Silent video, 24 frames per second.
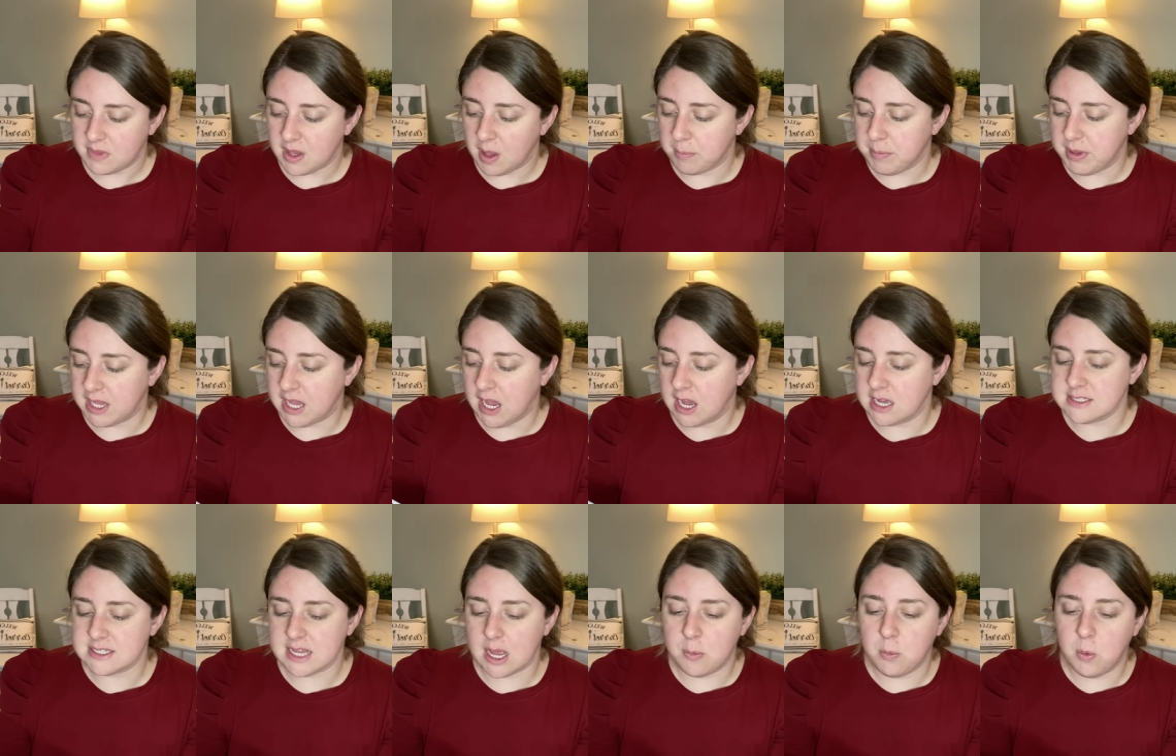
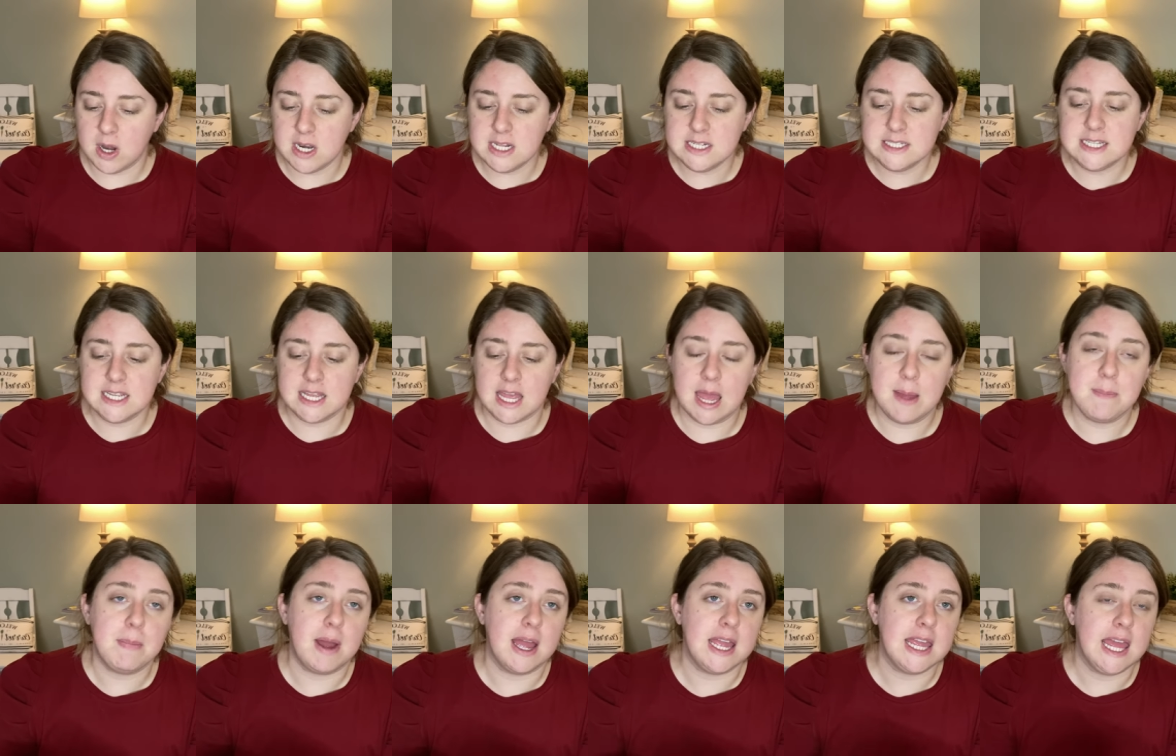because I wanted to
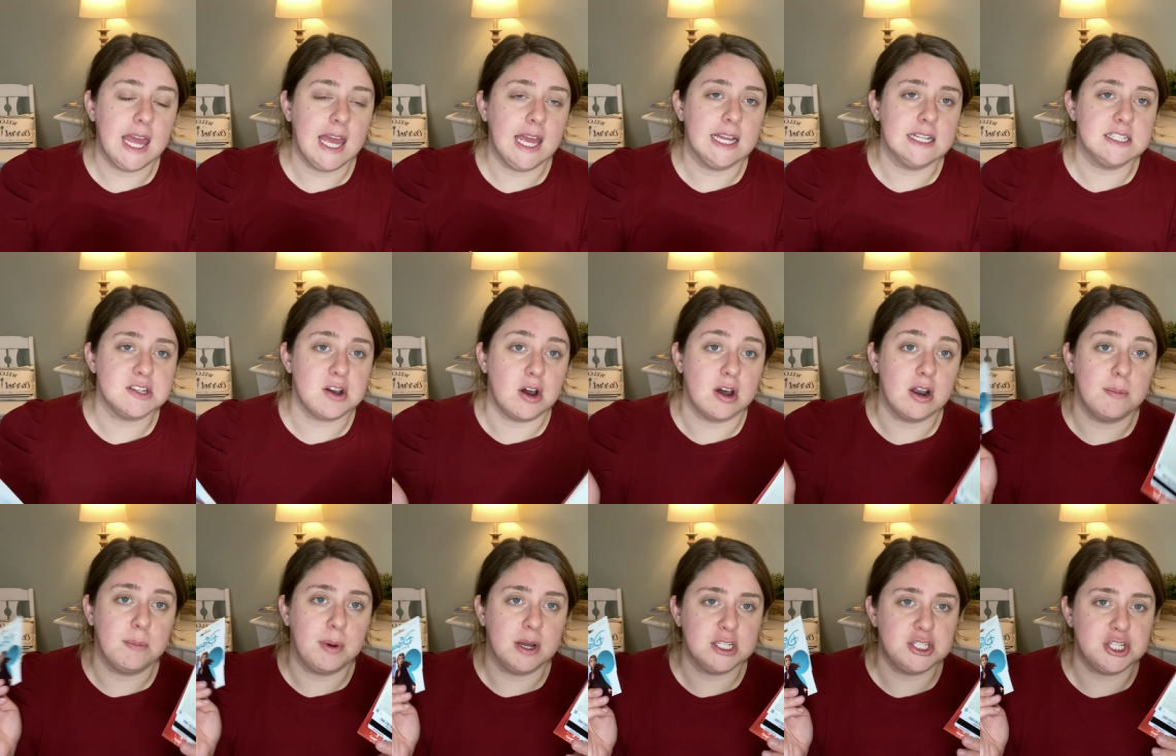get my kids on a
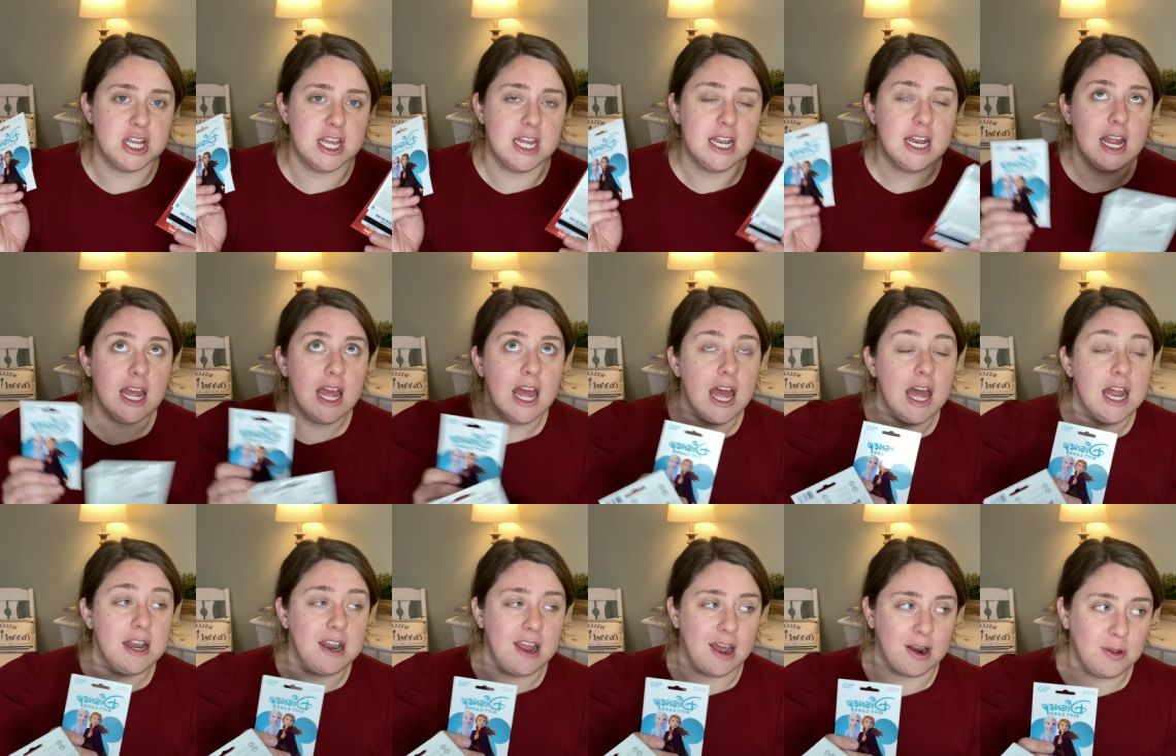budget,
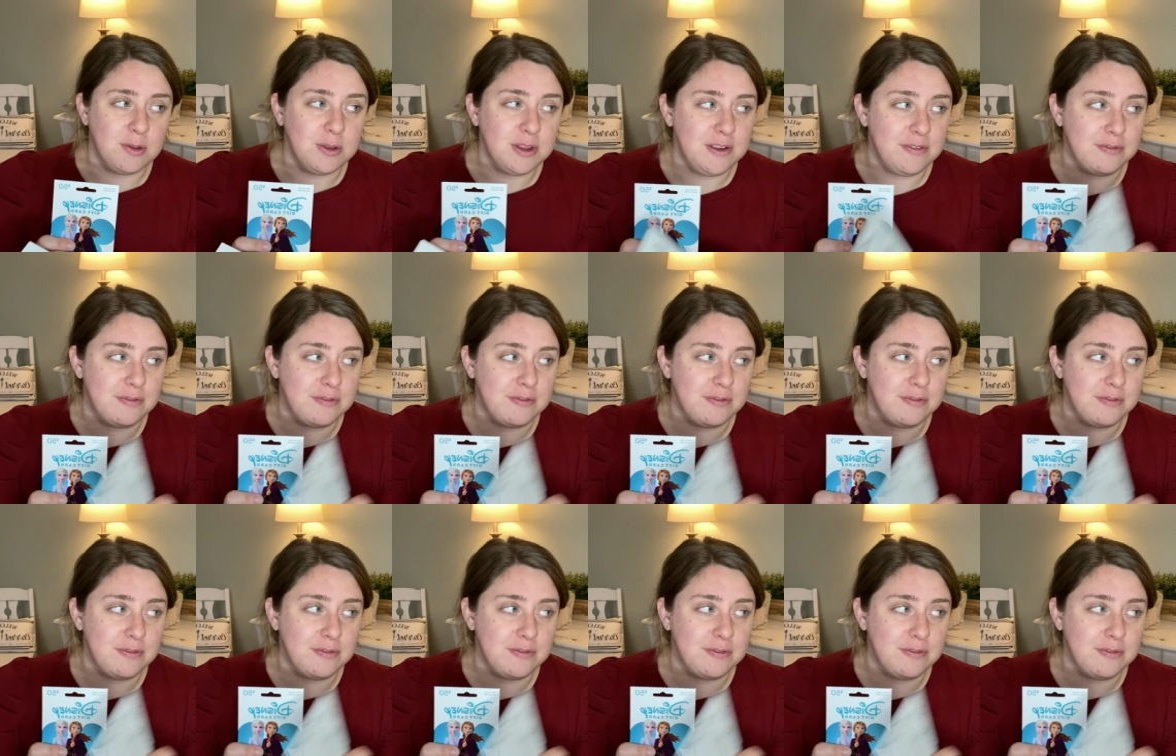not only